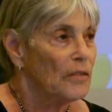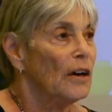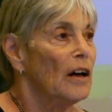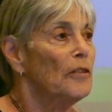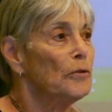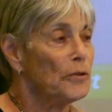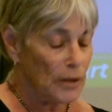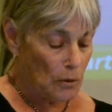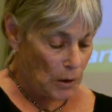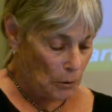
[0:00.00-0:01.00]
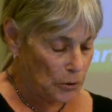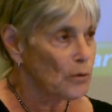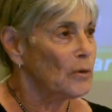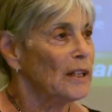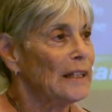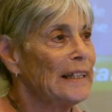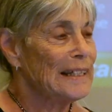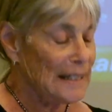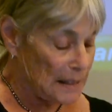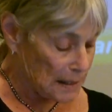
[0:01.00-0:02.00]
The other thing we're doing
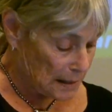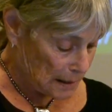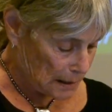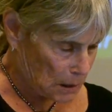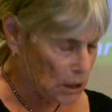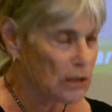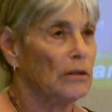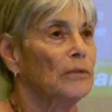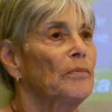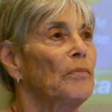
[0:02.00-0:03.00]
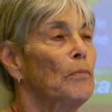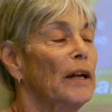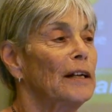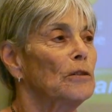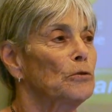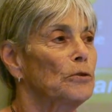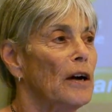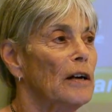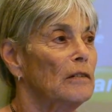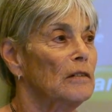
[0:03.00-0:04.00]
is Play and Learn
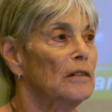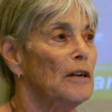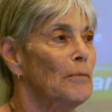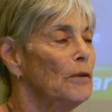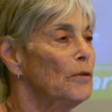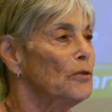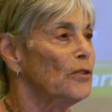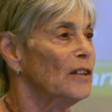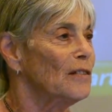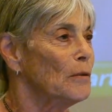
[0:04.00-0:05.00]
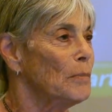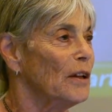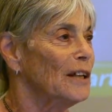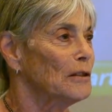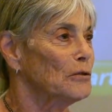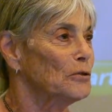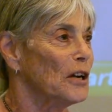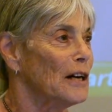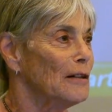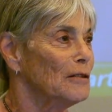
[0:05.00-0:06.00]
Islands. How many of you have seen the Play and
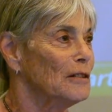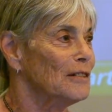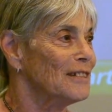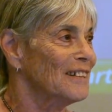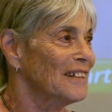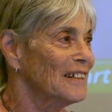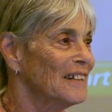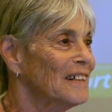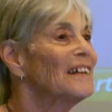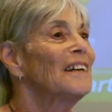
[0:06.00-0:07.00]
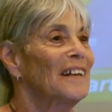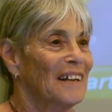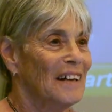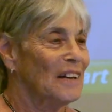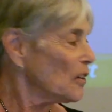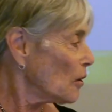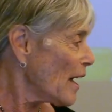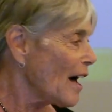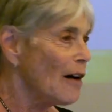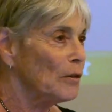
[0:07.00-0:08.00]
Learn Islands? Or
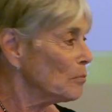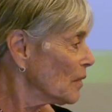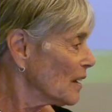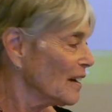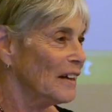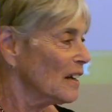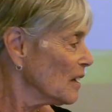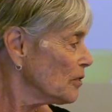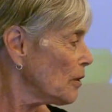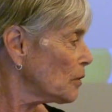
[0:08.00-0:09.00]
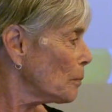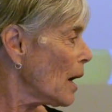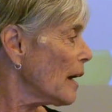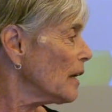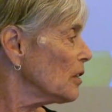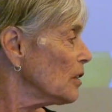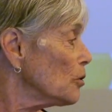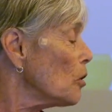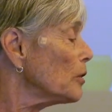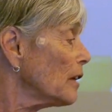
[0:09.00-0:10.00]
have them? You have to buy it.
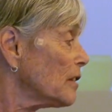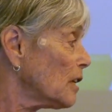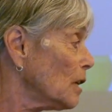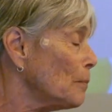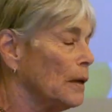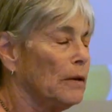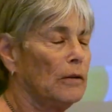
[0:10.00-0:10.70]
You don't get to keep it.